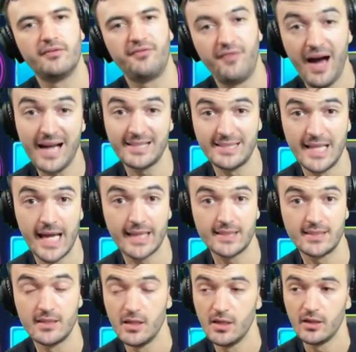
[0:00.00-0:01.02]
Fox
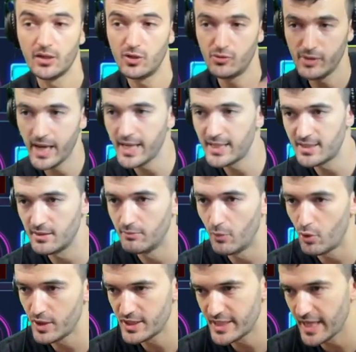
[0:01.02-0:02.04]
Next create some
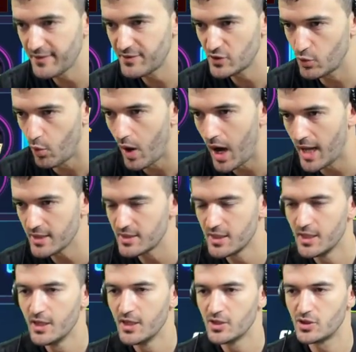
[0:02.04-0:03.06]
more safe squads,
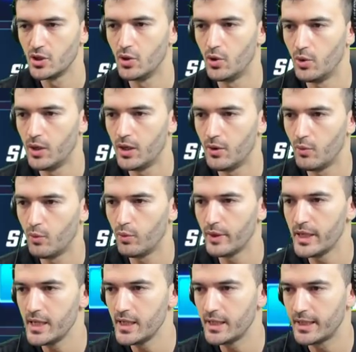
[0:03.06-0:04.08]
so
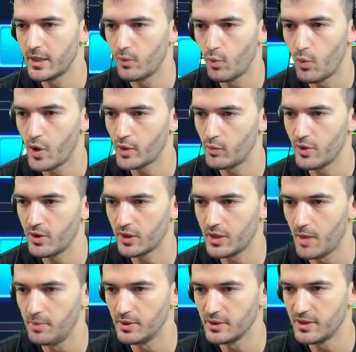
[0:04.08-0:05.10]
we can work with a
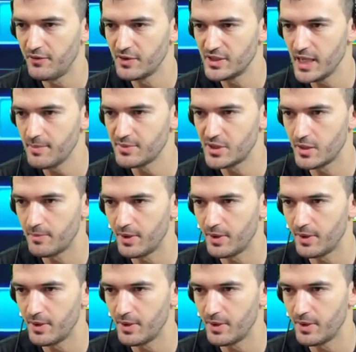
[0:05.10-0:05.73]
couple of different teams here.